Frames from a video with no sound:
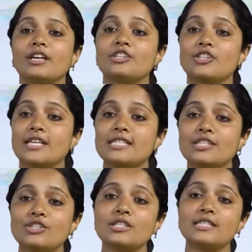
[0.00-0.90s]

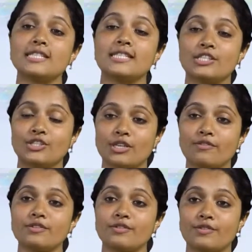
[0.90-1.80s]
Transition is a
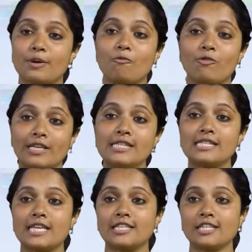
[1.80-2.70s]
shift from one
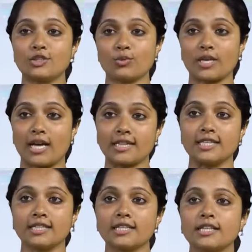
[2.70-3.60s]
setting to
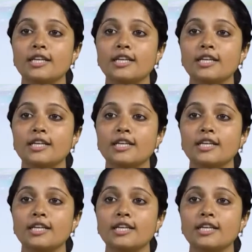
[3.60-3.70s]
another,